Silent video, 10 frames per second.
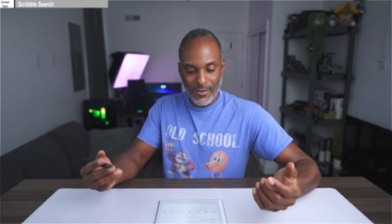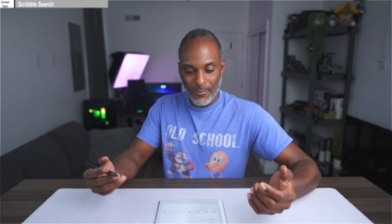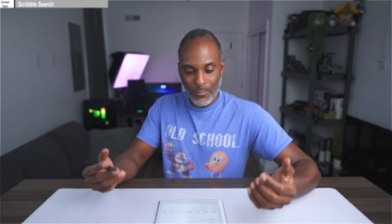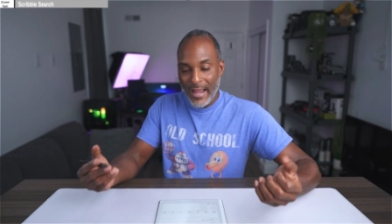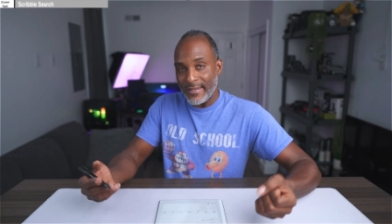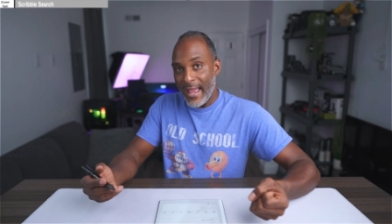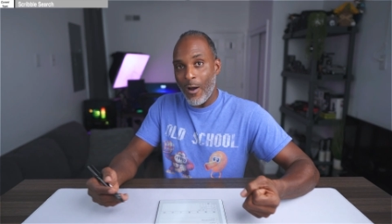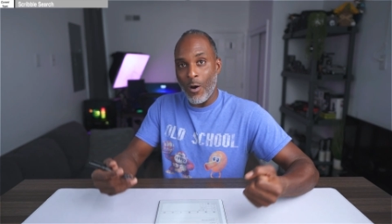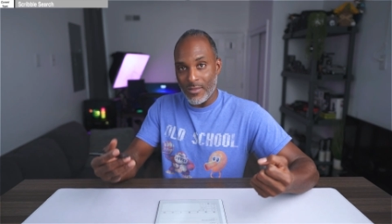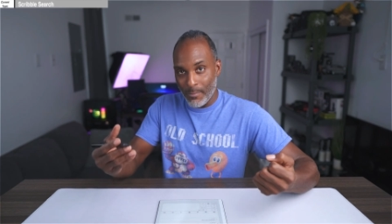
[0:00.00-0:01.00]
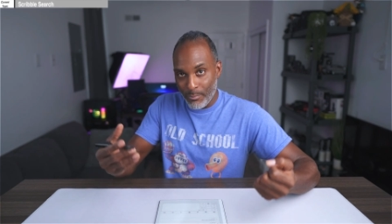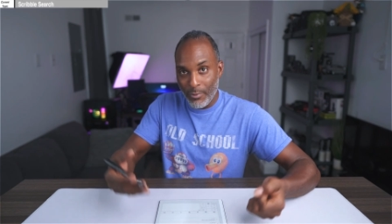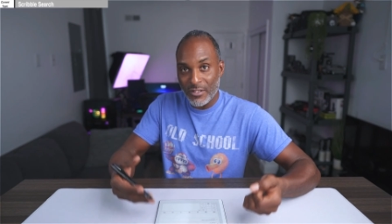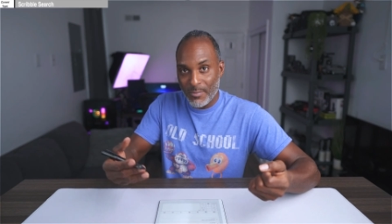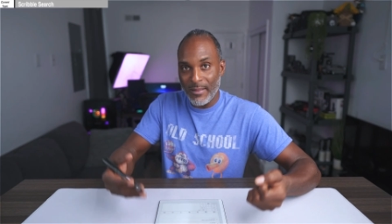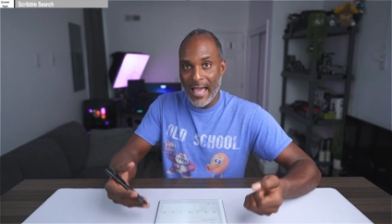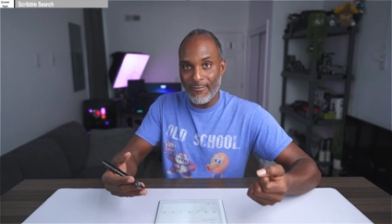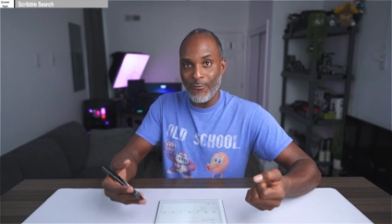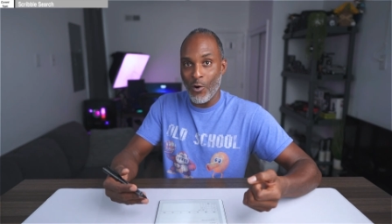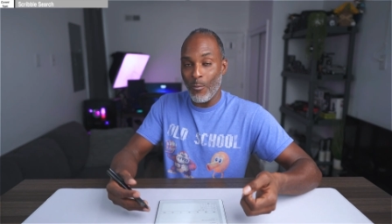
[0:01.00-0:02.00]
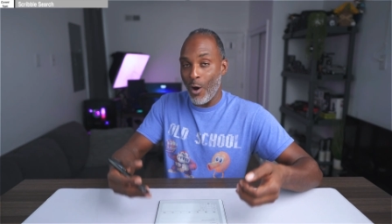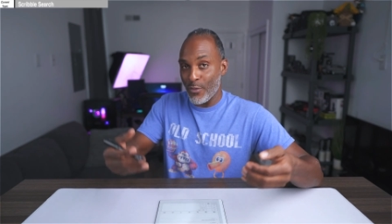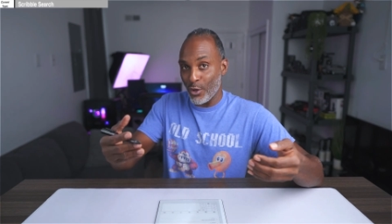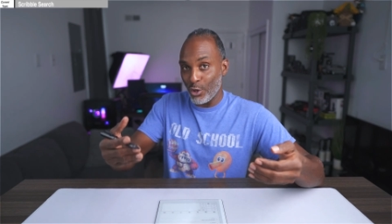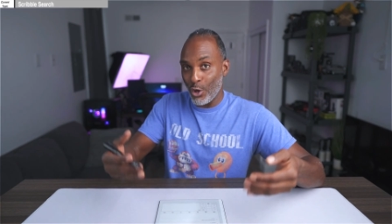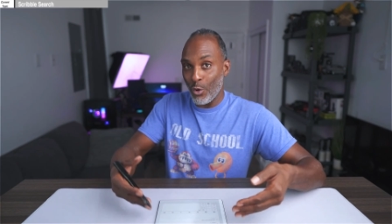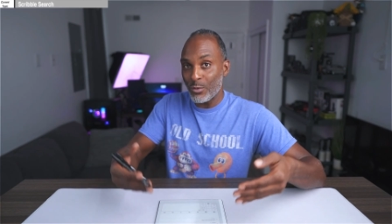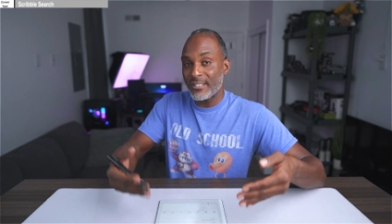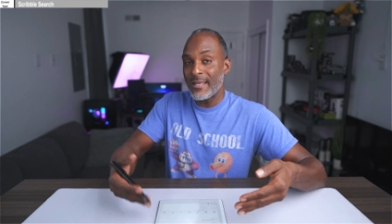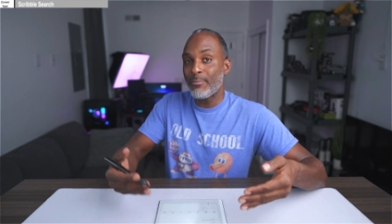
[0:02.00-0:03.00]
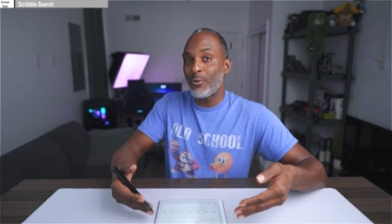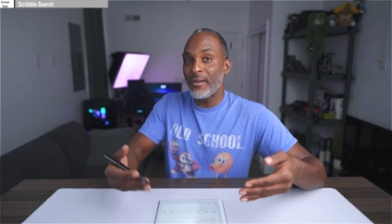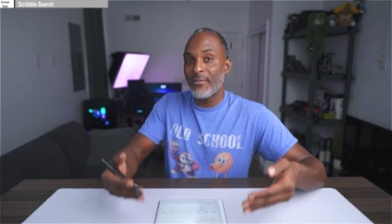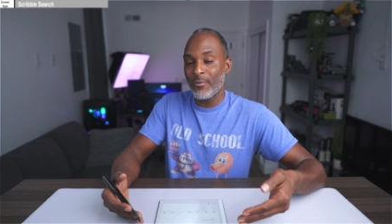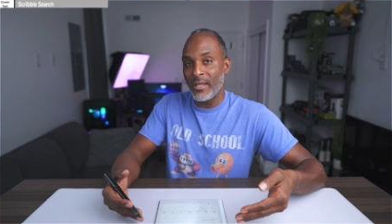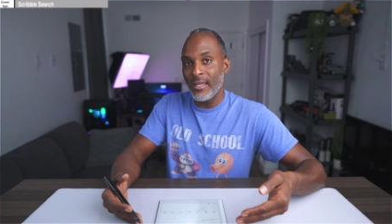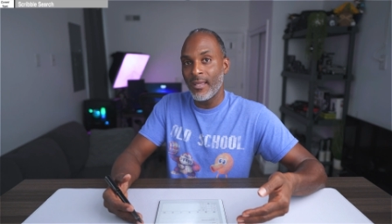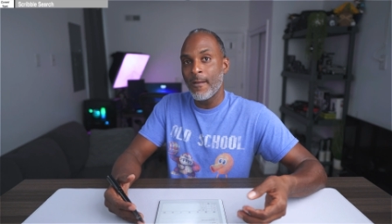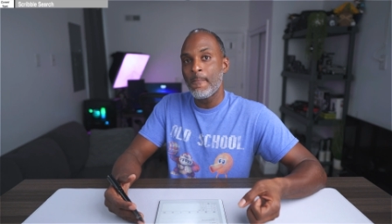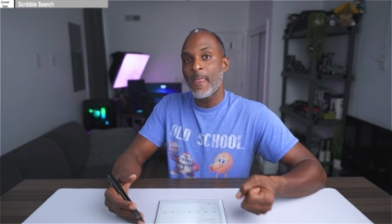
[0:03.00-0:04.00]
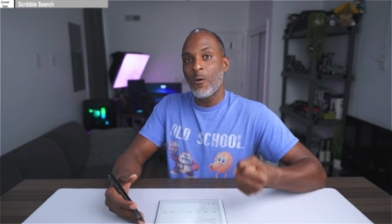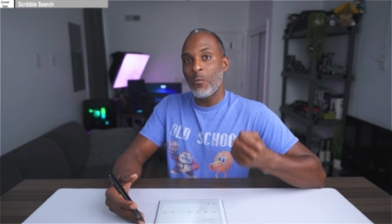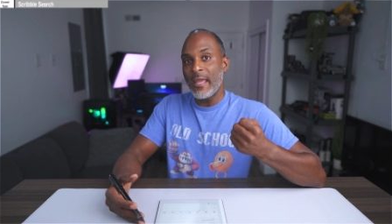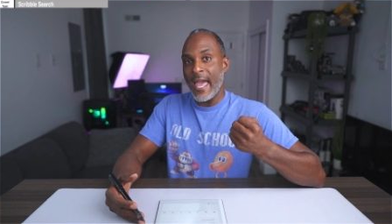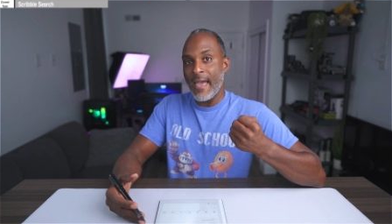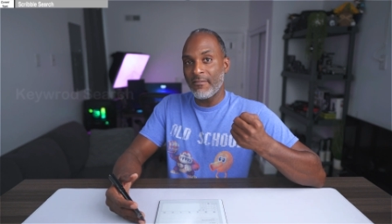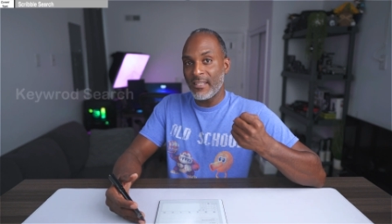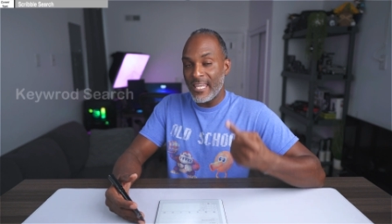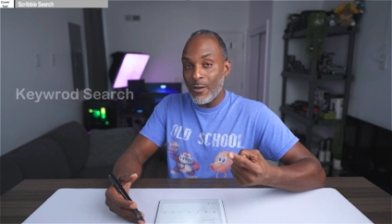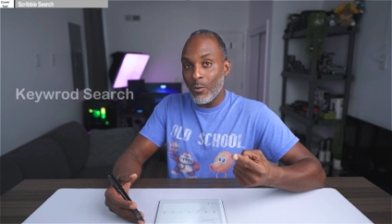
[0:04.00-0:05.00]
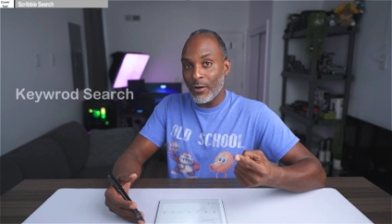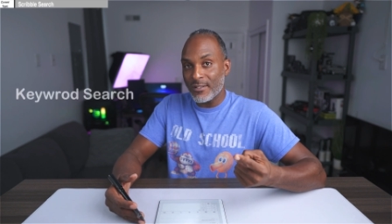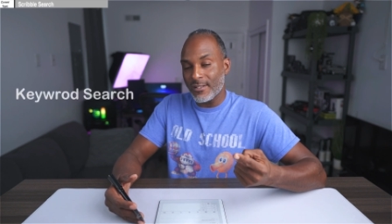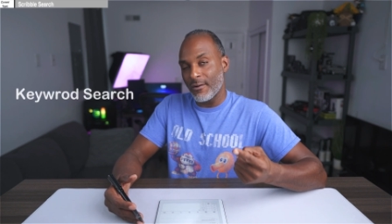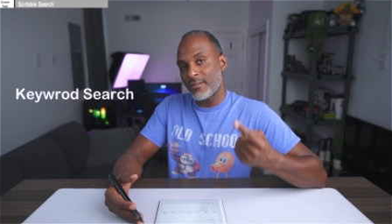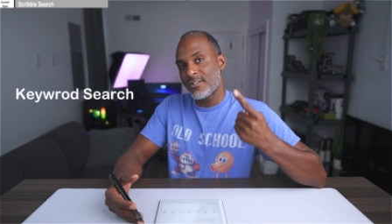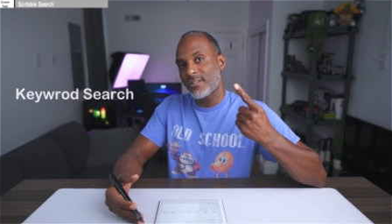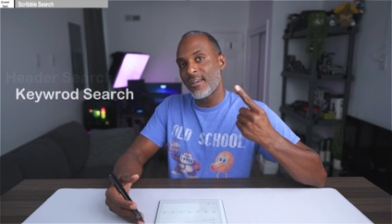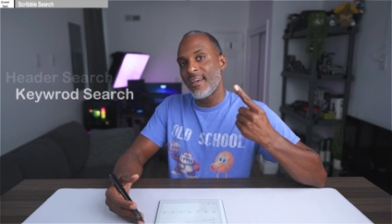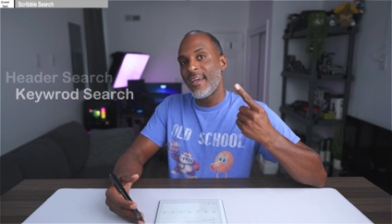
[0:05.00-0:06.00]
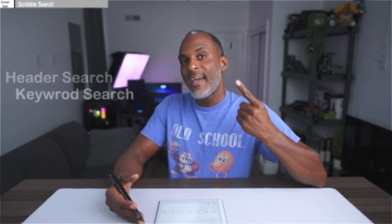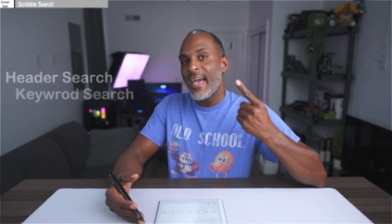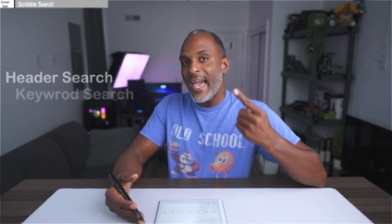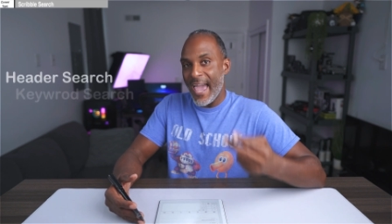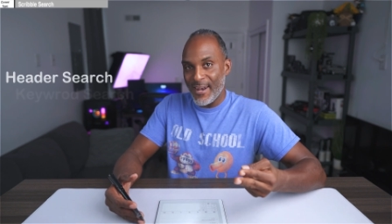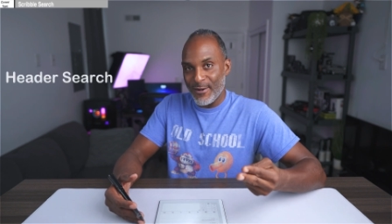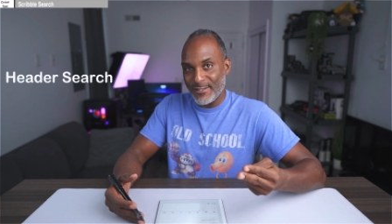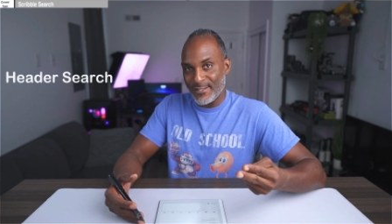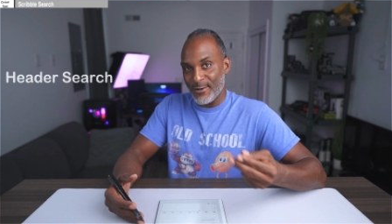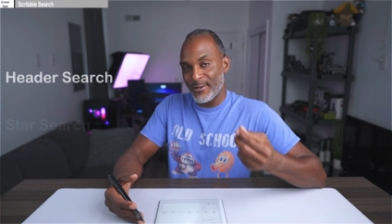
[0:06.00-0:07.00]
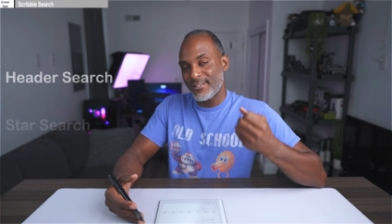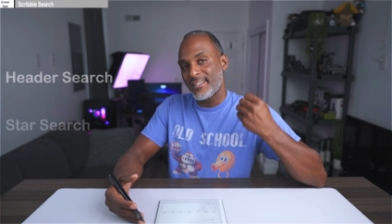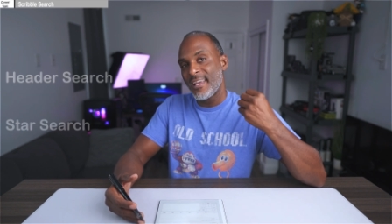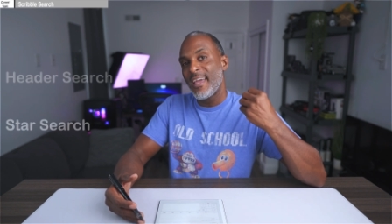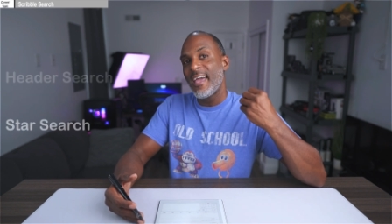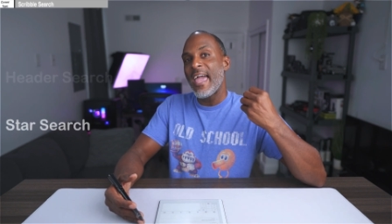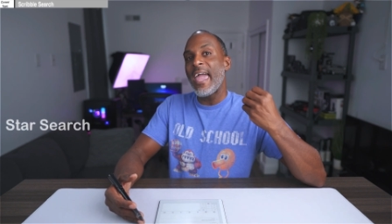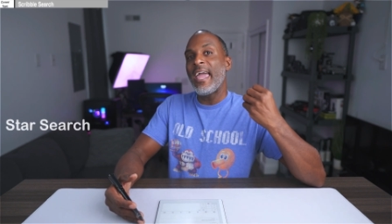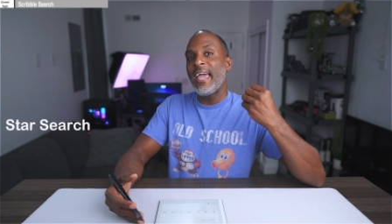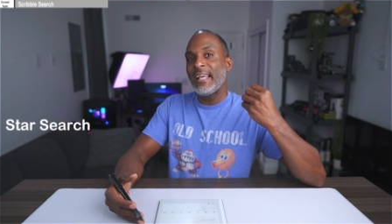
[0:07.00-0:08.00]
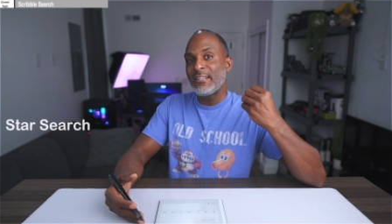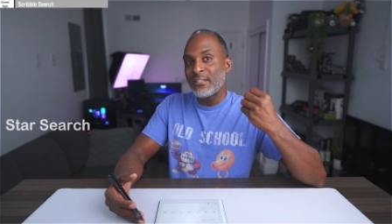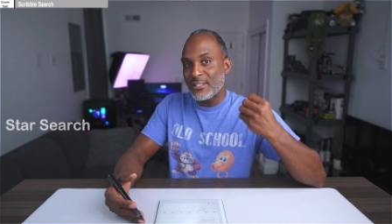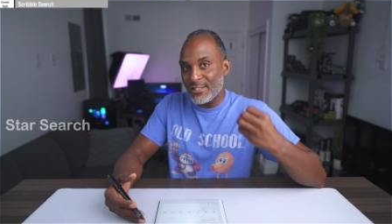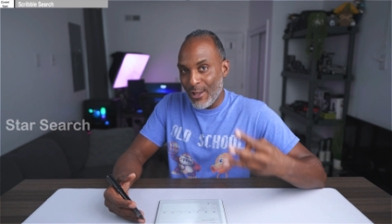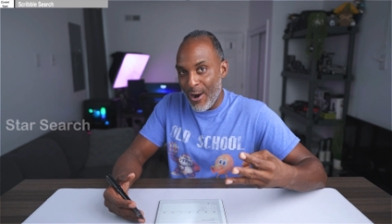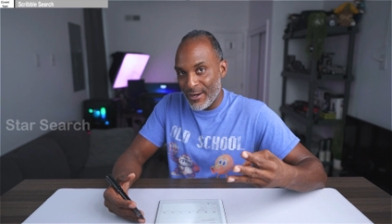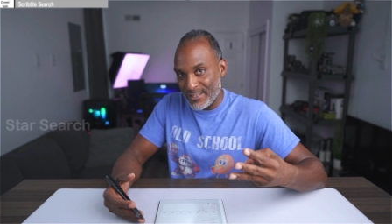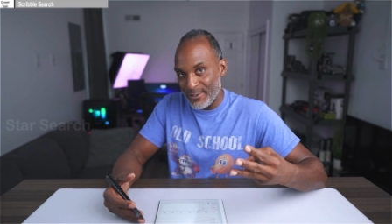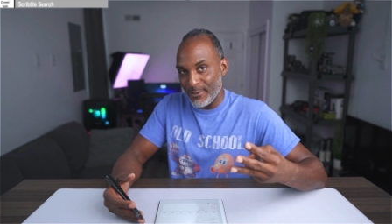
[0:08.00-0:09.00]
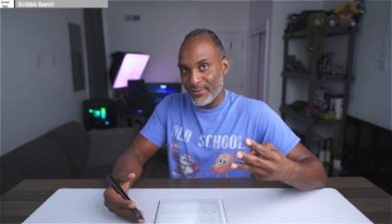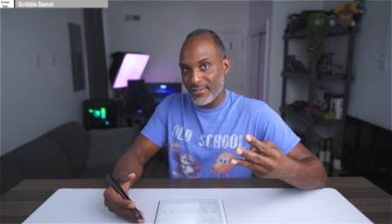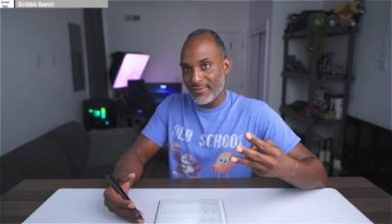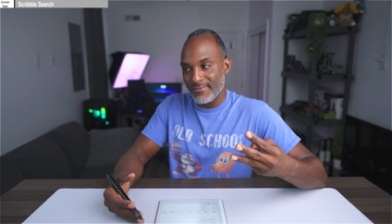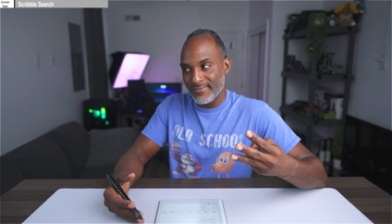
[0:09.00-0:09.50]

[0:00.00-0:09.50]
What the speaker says: right now on the books platform, on the Go 10.3, we have keyword search, header search, and star search,